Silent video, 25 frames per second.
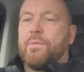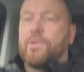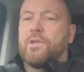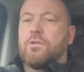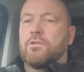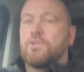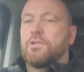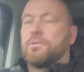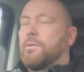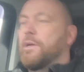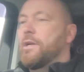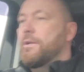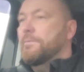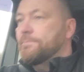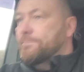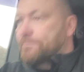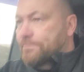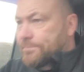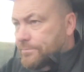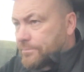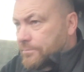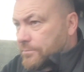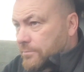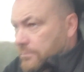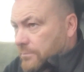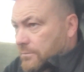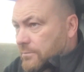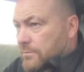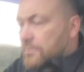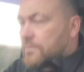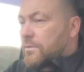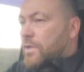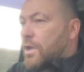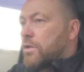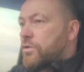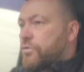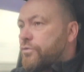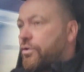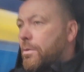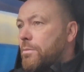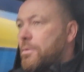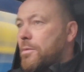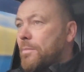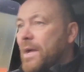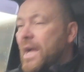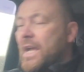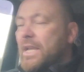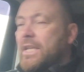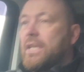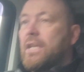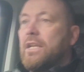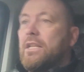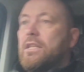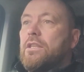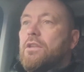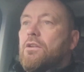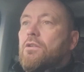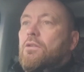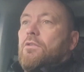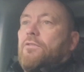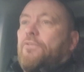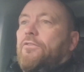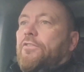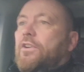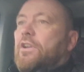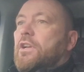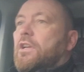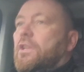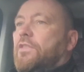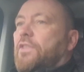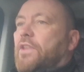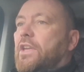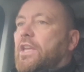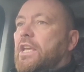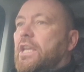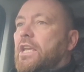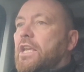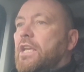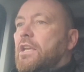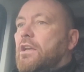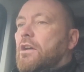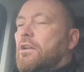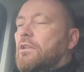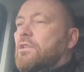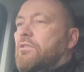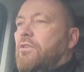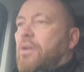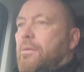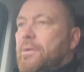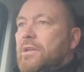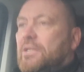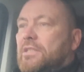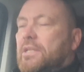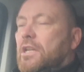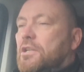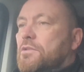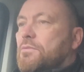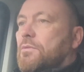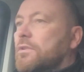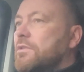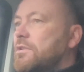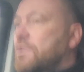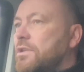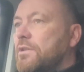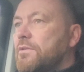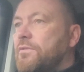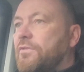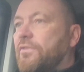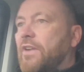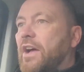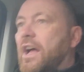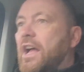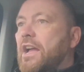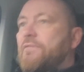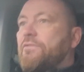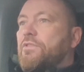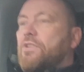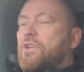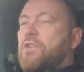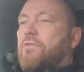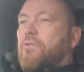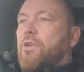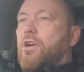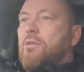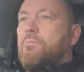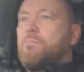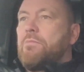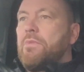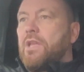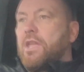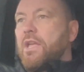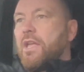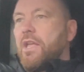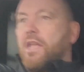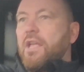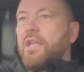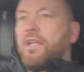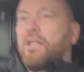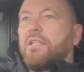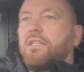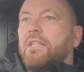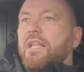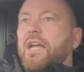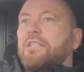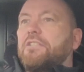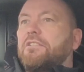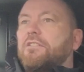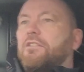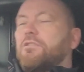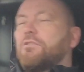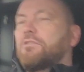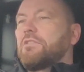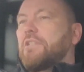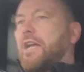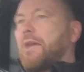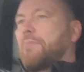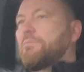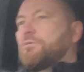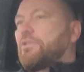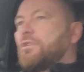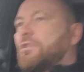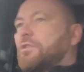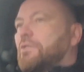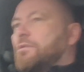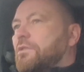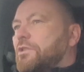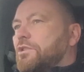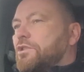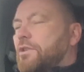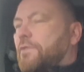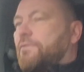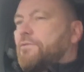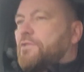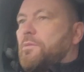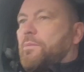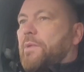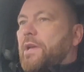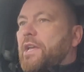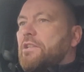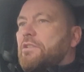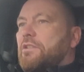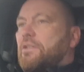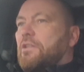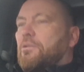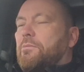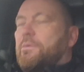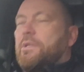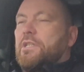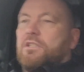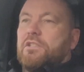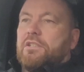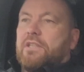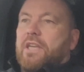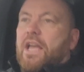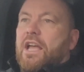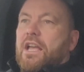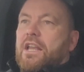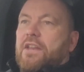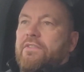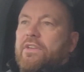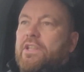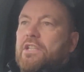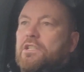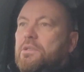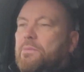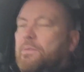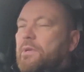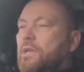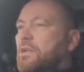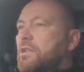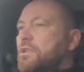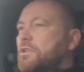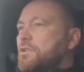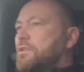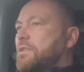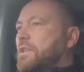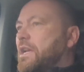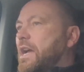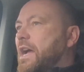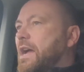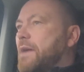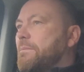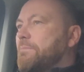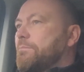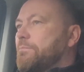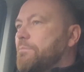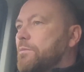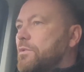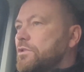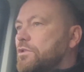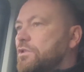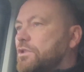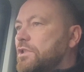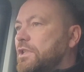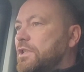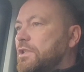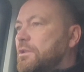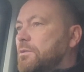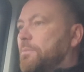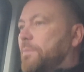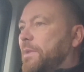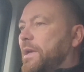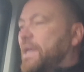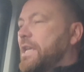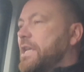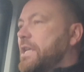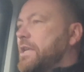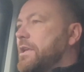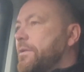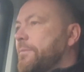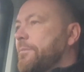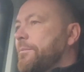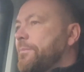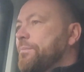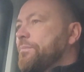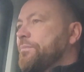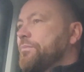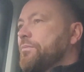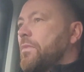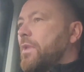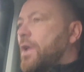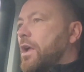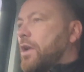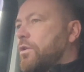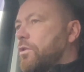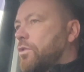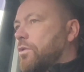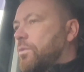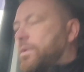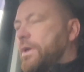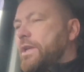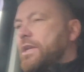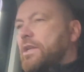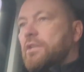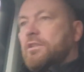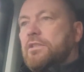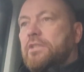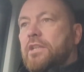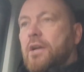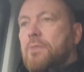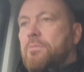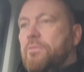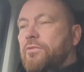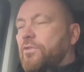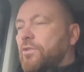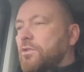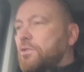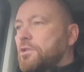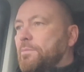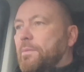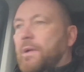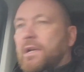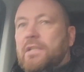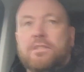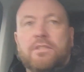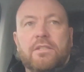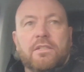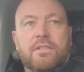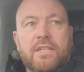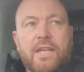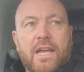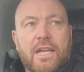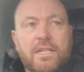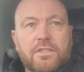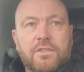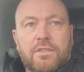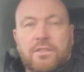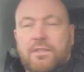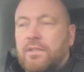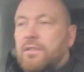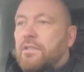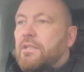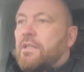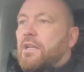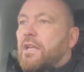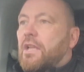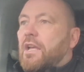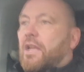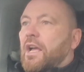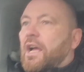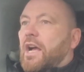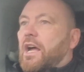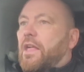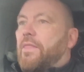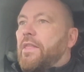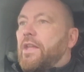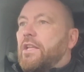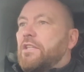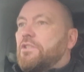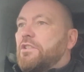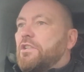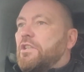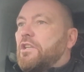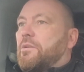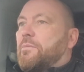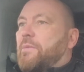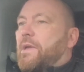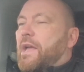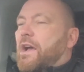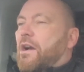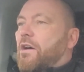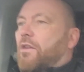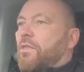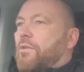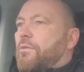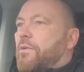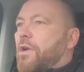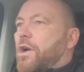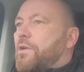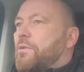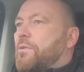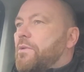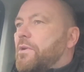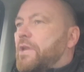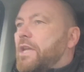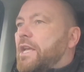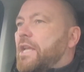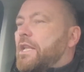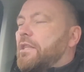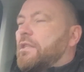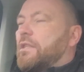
customer. Dropped the bike in Norfolk, the Honda MSX 125, the Grom. Last looked absolutely chuffed to bits, a little bit scared of it, to be honest. She'll be another week or so before she passes her test, and then she can be out on the road on it,